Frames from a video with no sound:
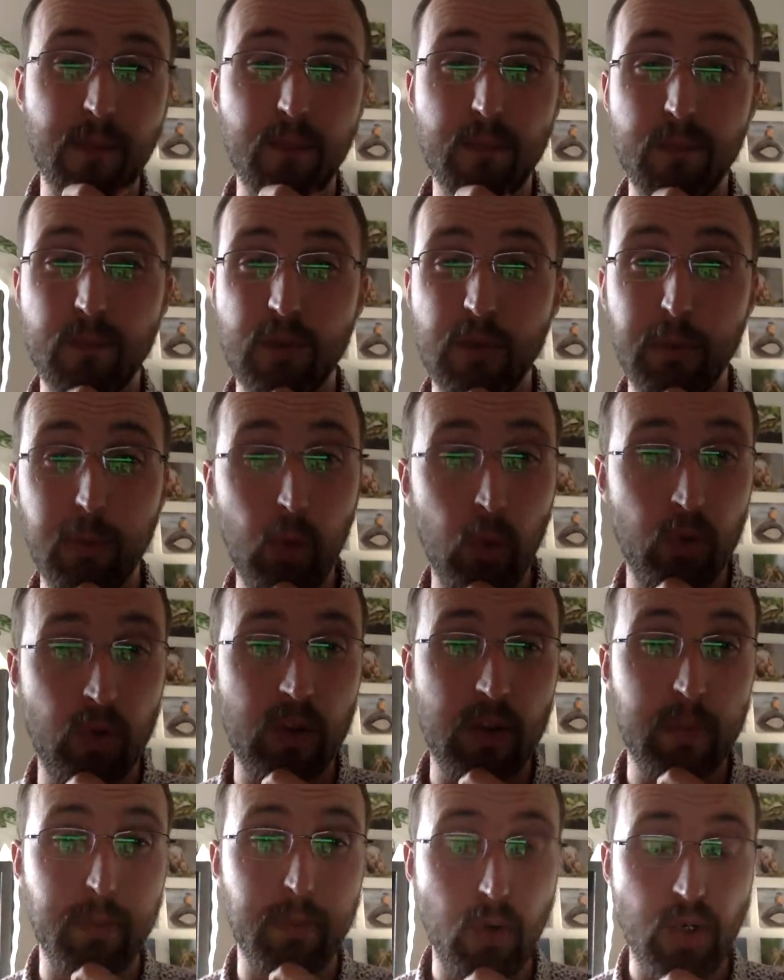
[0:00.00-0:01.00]
supported
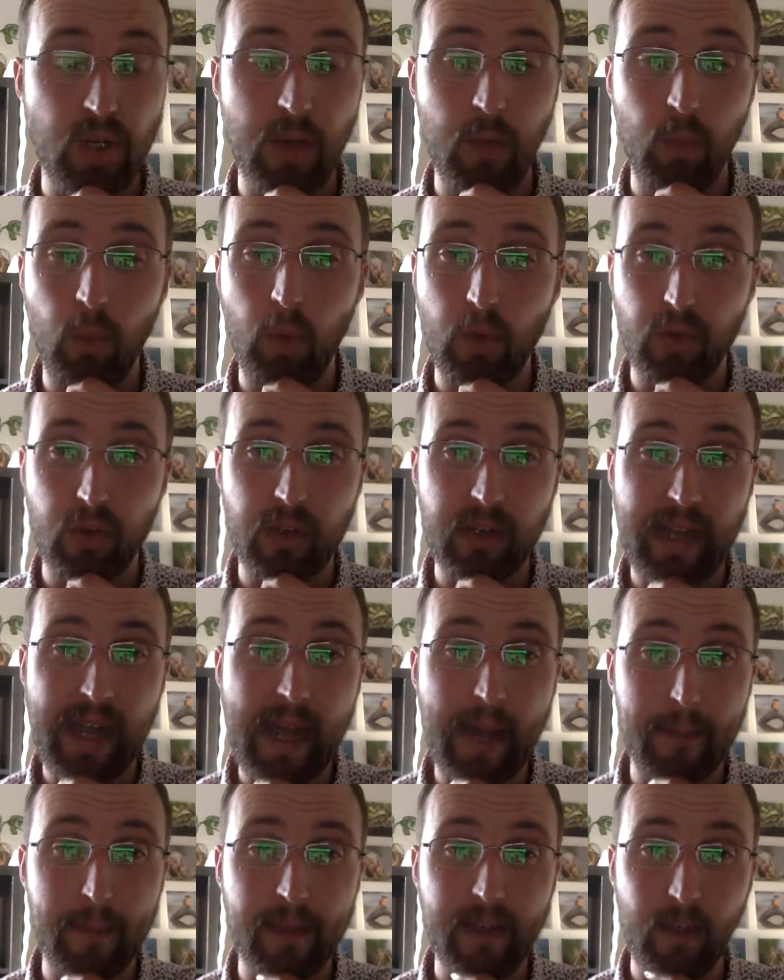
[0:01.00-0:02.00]
the project, what's kind of
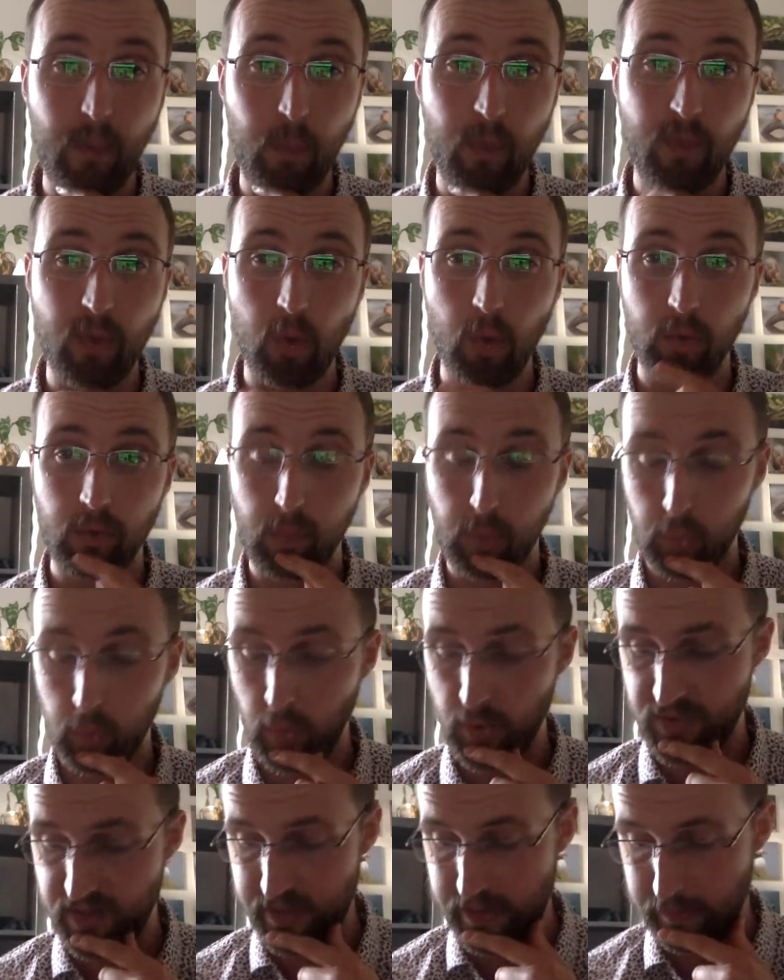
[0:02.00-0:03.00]
happening with your
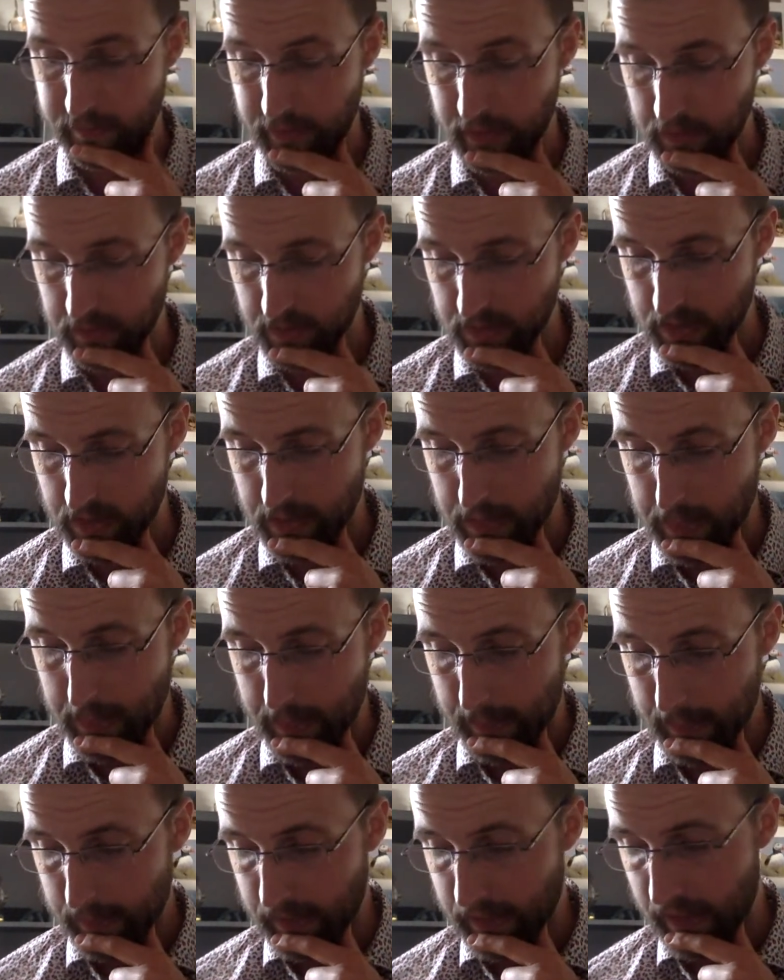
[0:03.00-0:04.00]
rewards at the moment.
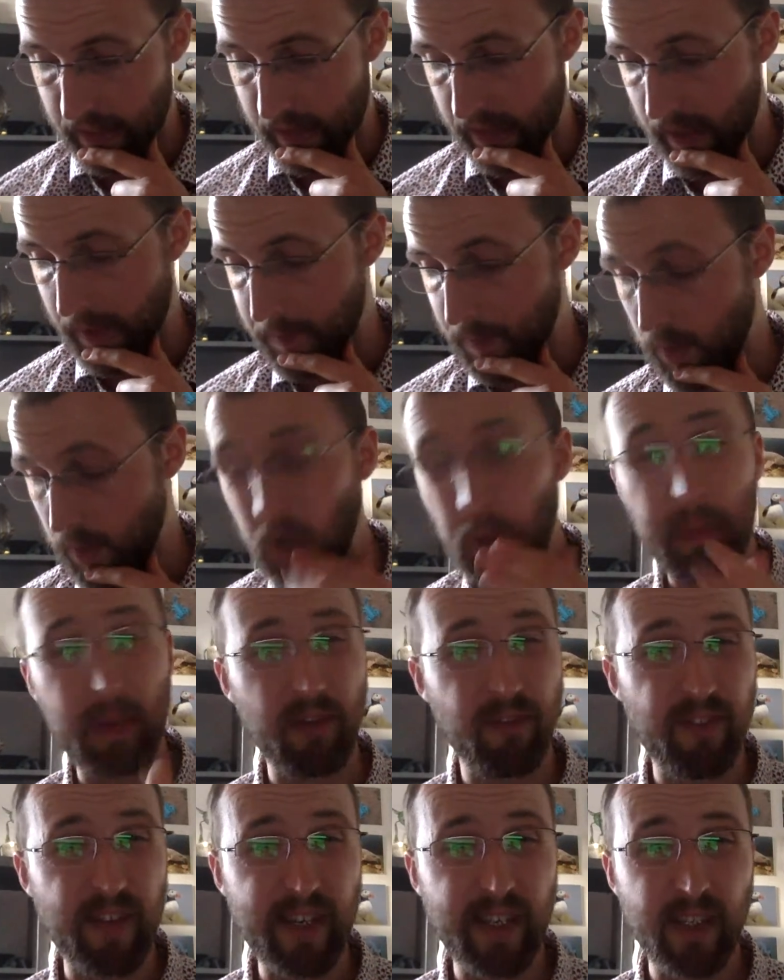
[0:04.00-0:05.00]
A couple
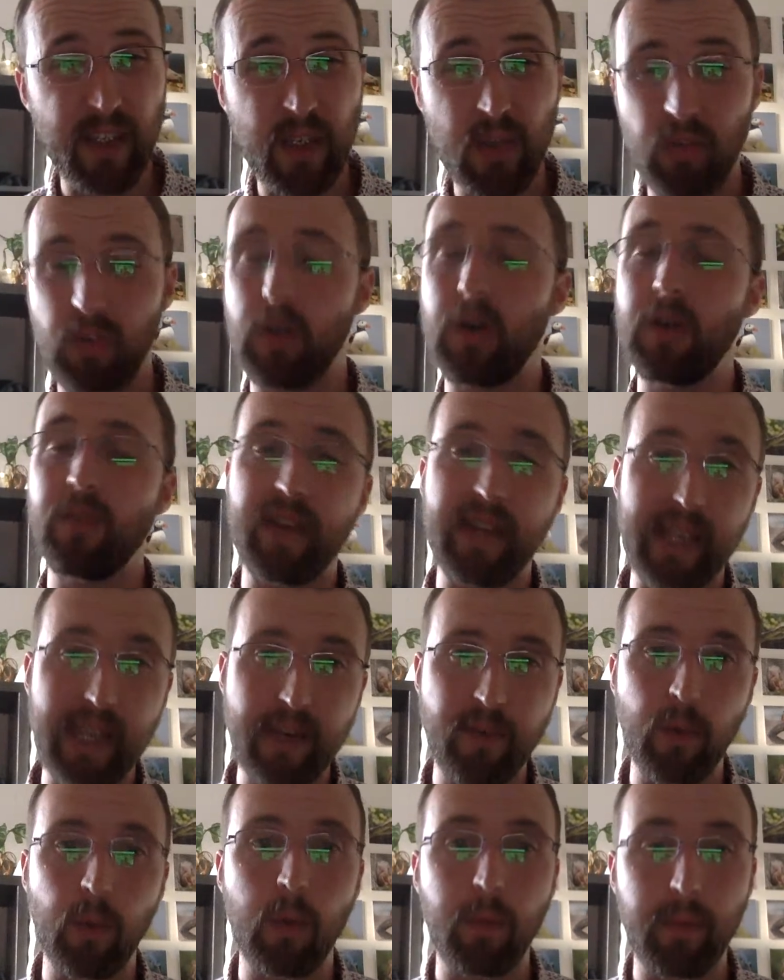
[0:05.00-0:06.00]
of thank yous. I can't thank
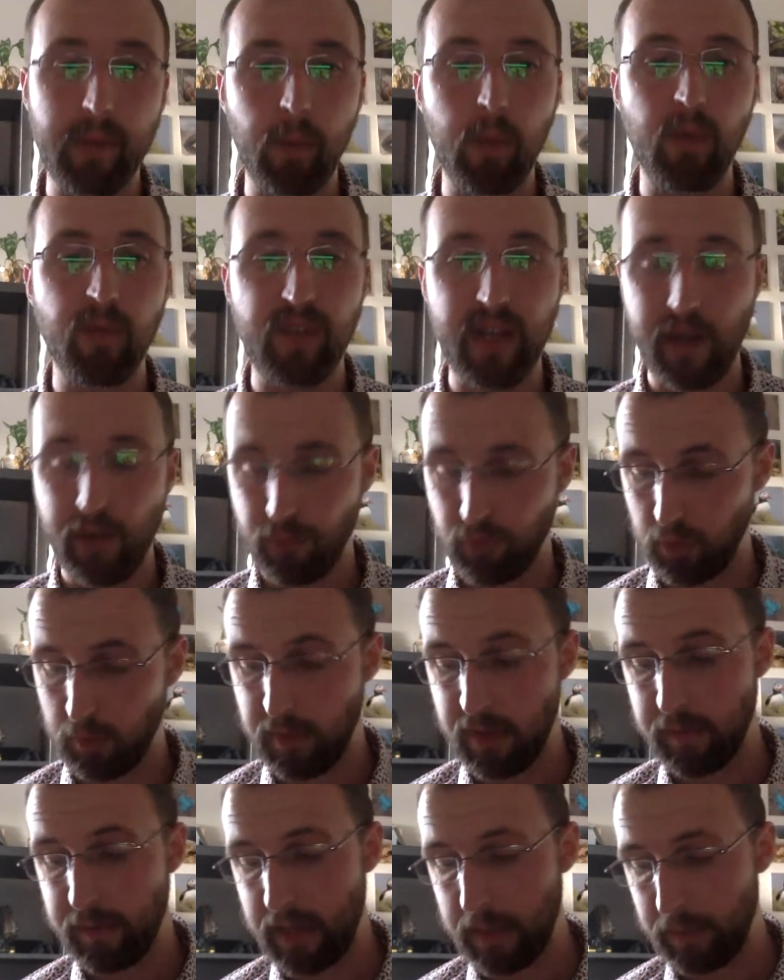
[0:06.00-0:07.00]
everyone, but I will thank some
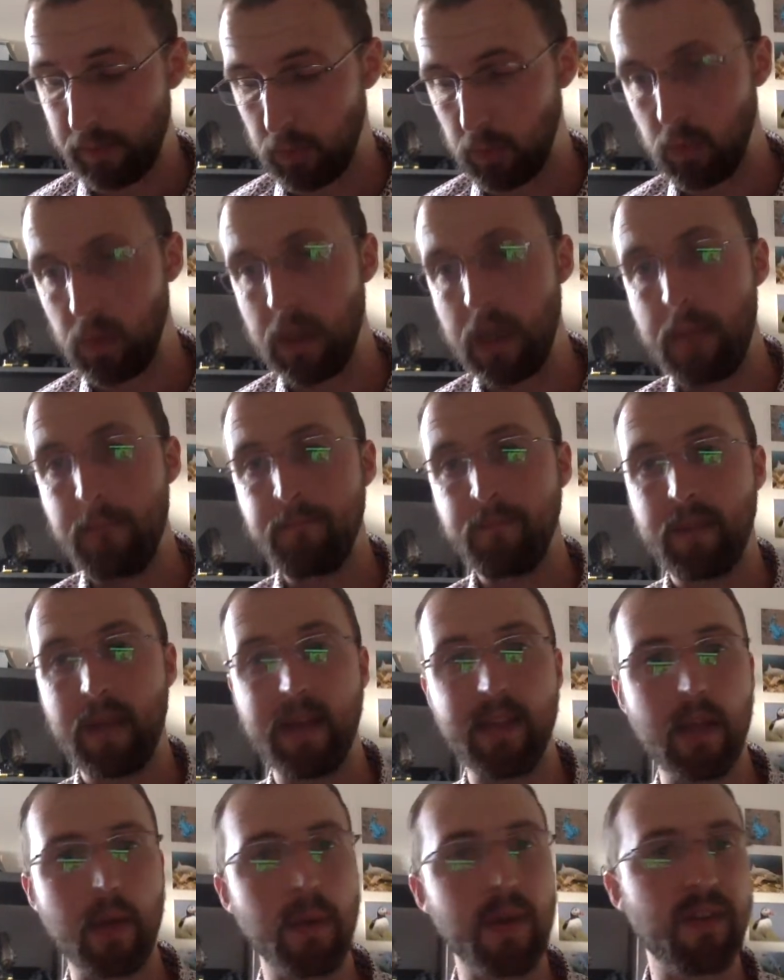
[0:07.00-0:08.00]
of the people.
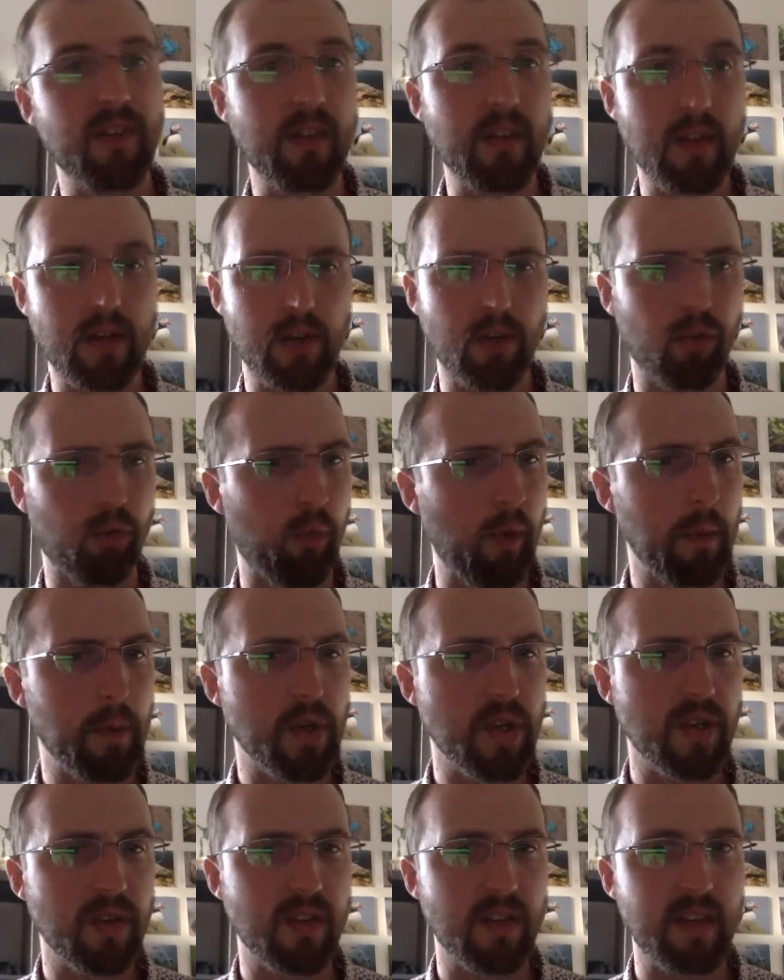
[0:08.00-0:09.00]
And there is in the
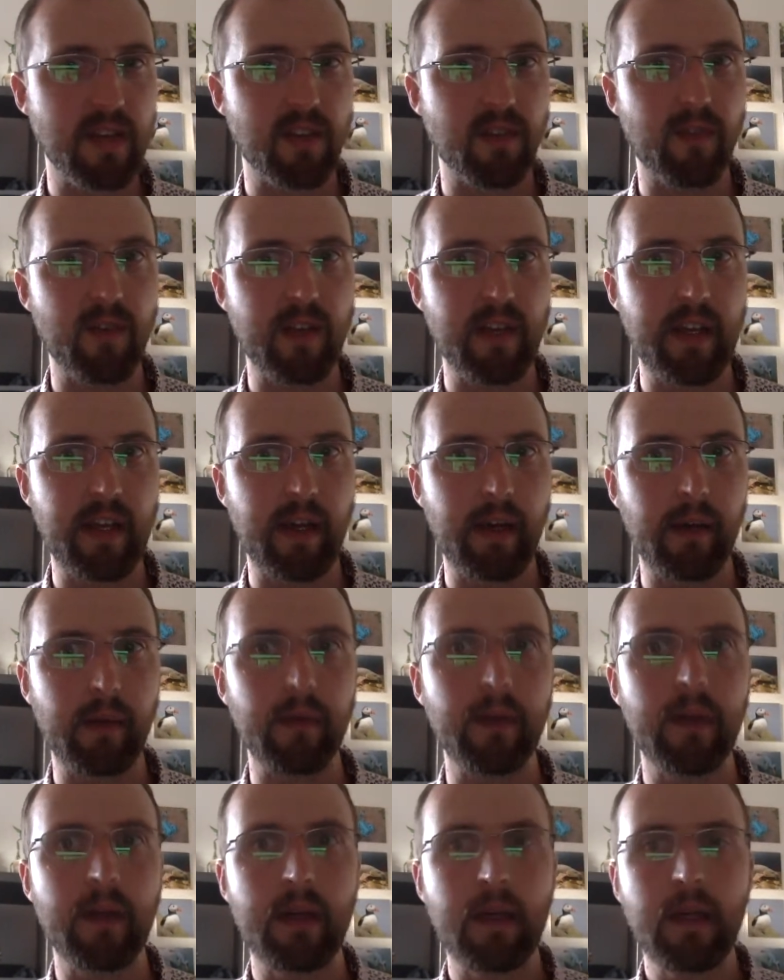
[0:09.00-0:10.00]
description to this video,
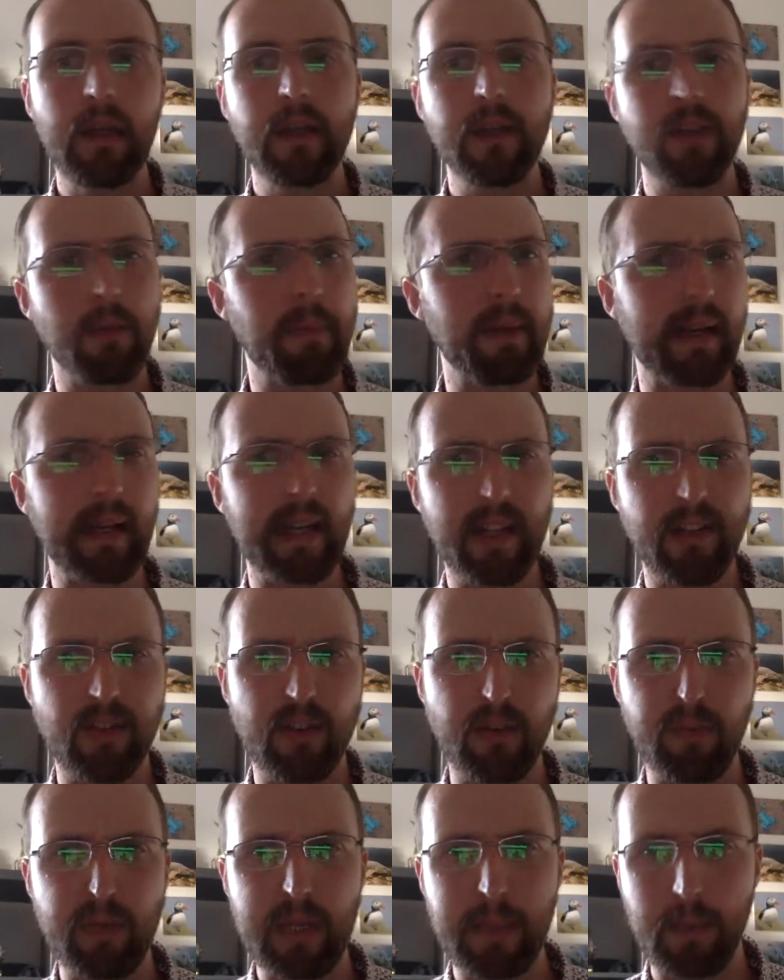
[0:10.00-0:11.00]
there's a big list
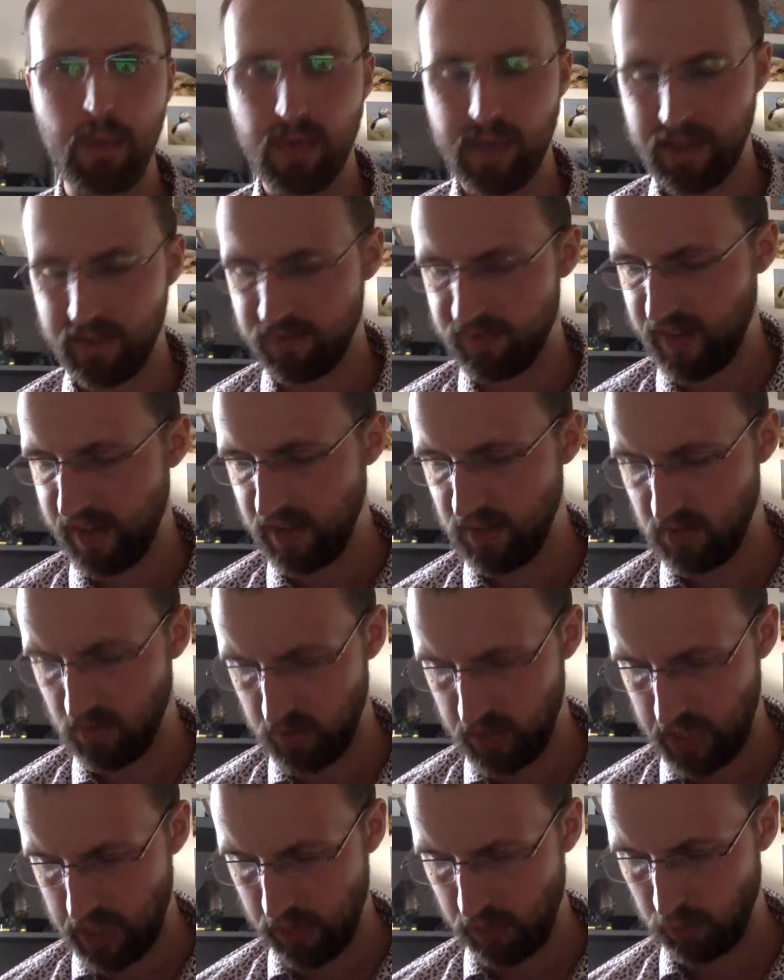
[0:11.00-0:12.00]
of people that I've thanked on
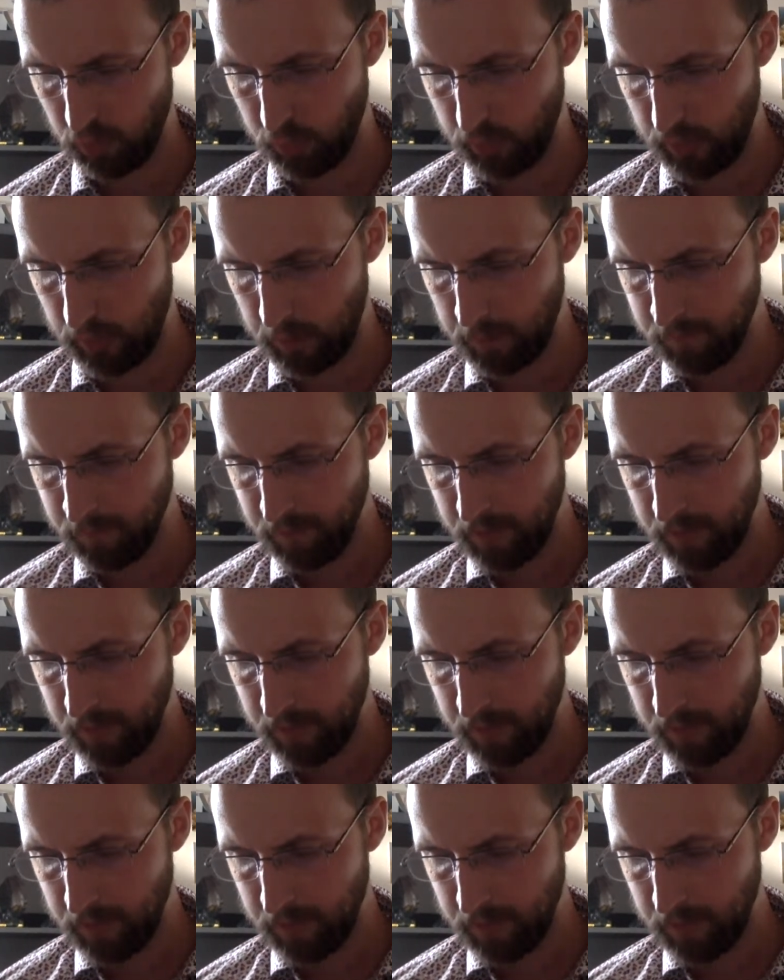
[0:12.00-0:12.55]
there as well.